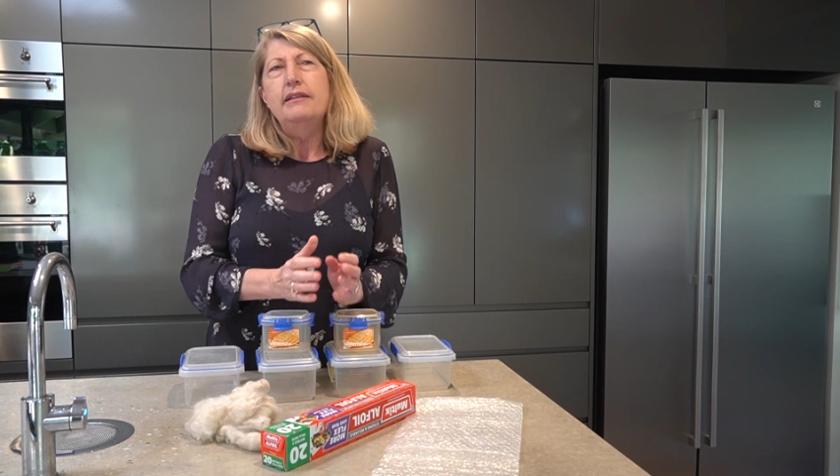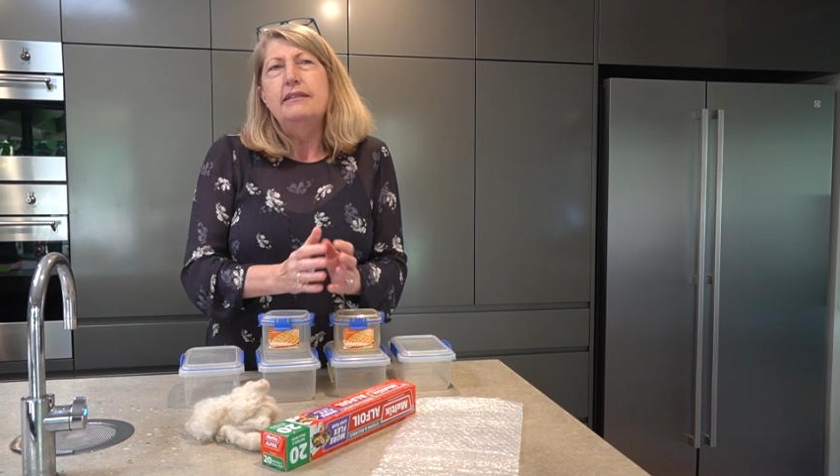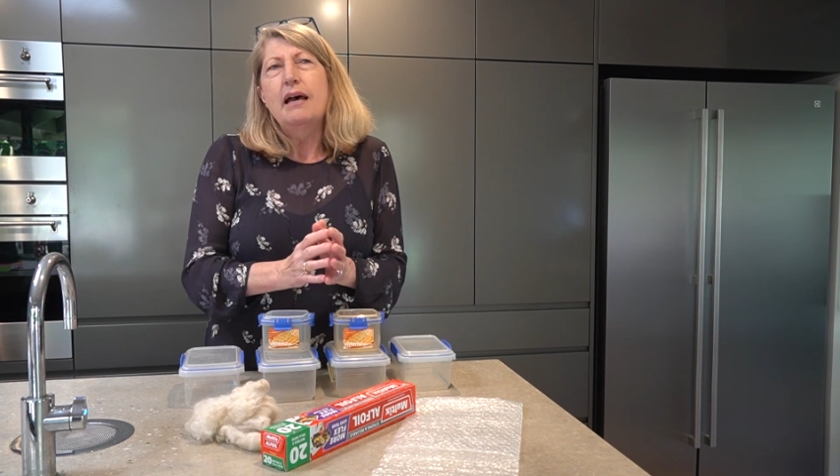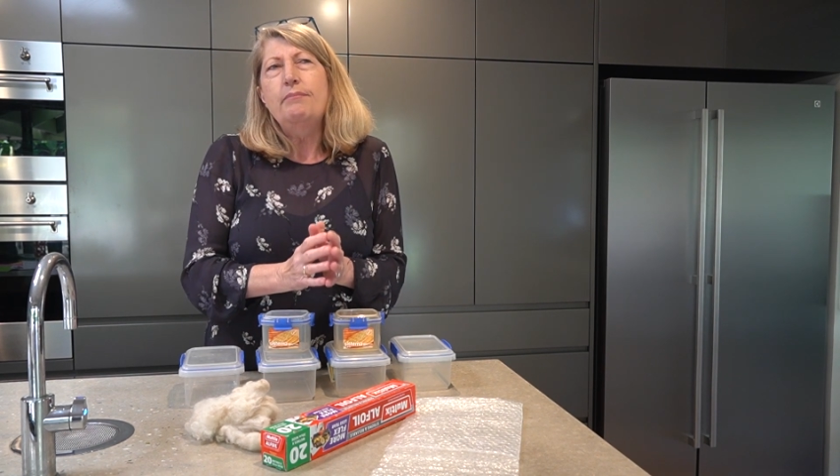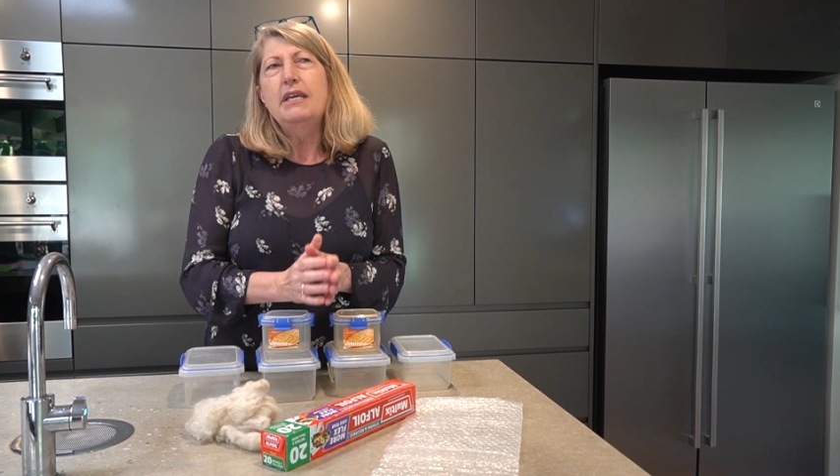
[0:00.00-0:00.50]

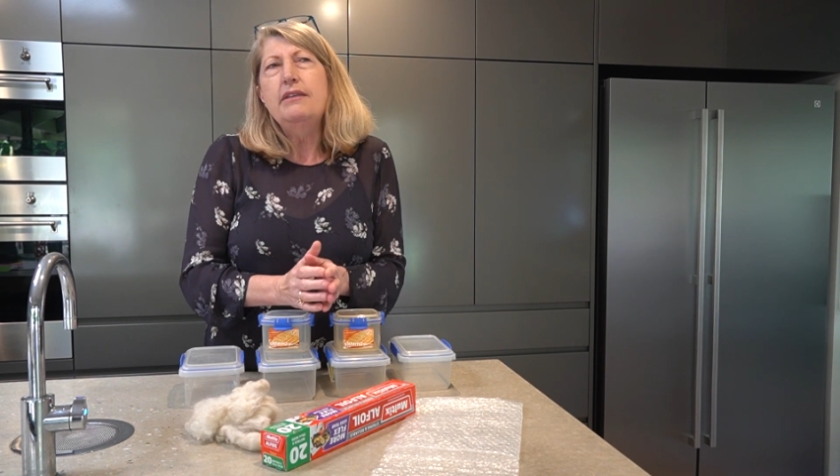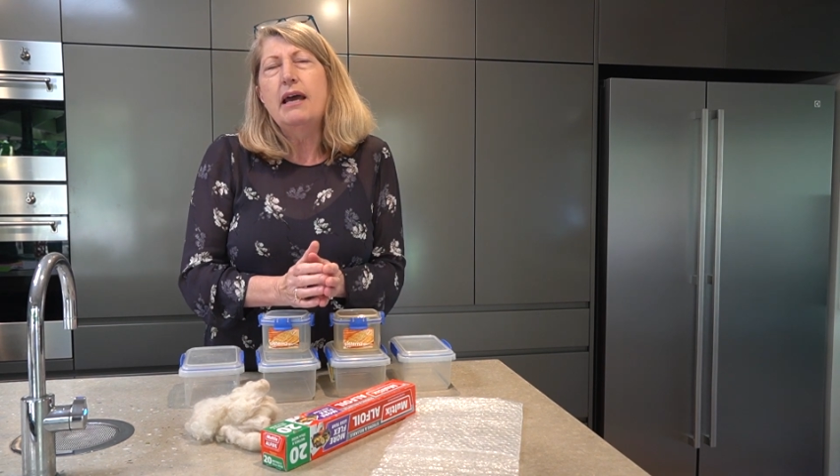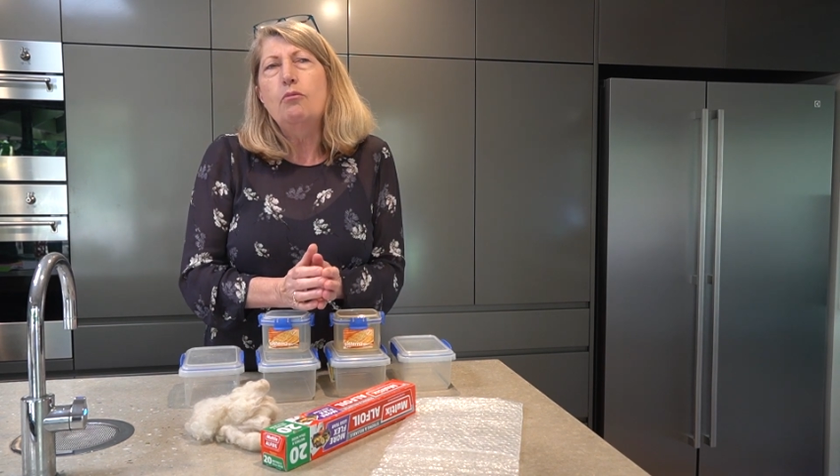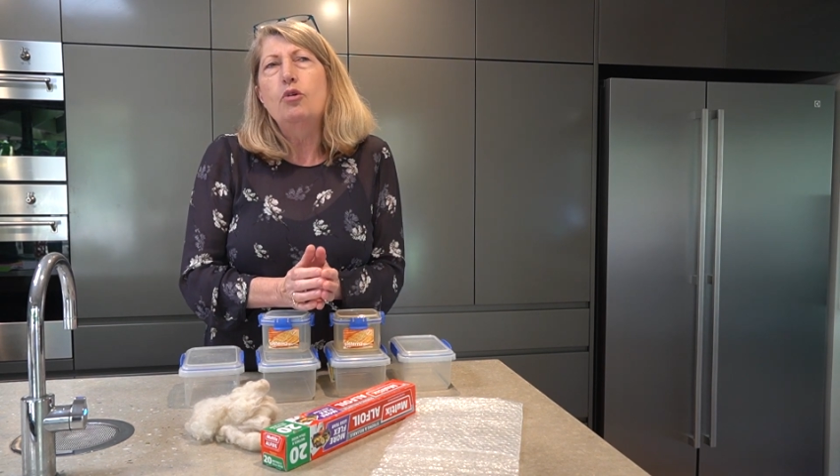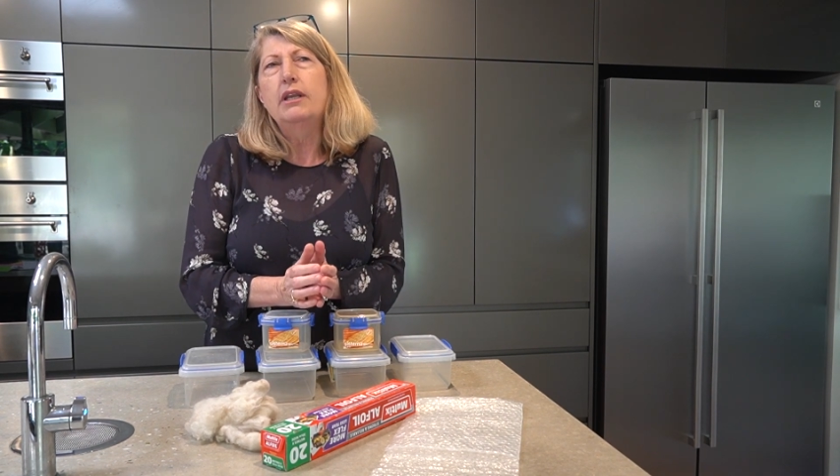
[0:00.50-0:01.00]
something
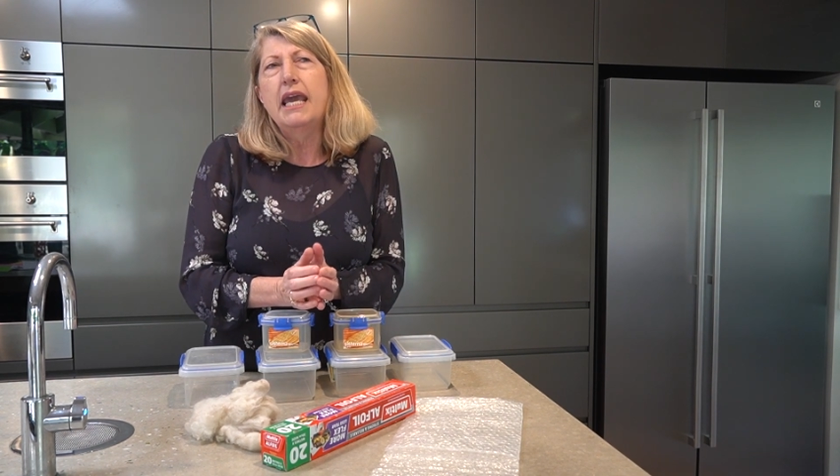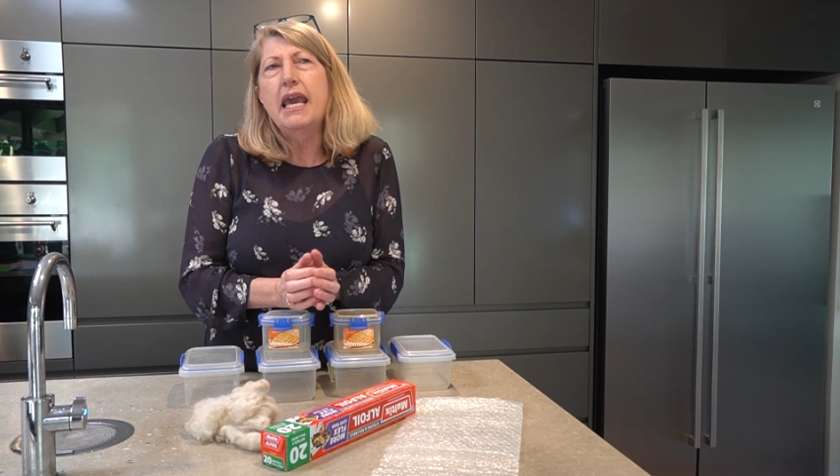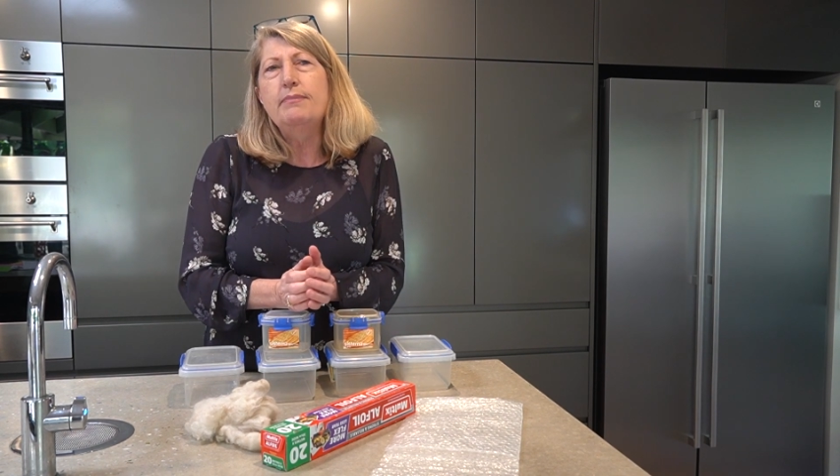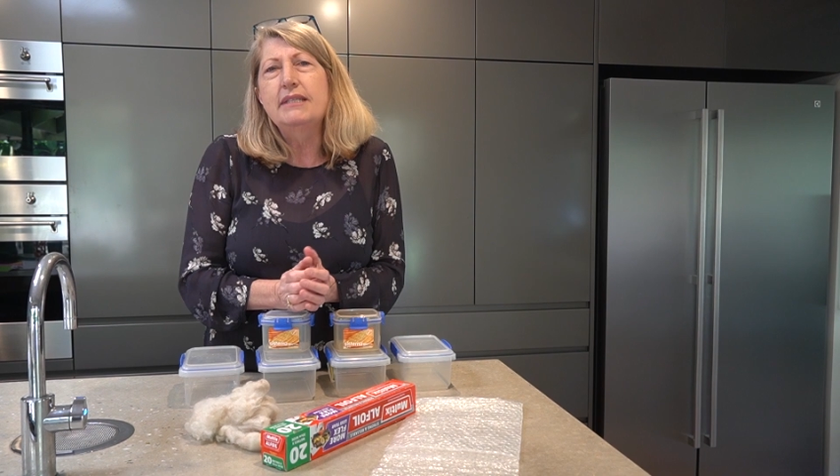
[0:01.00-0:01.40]
that will keep